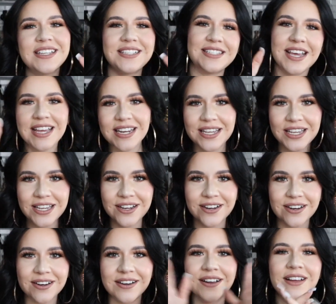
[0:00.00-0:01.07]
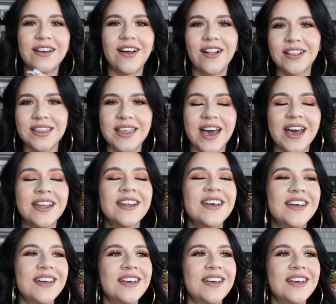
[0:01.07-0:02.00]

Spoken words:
Danny here, all of that.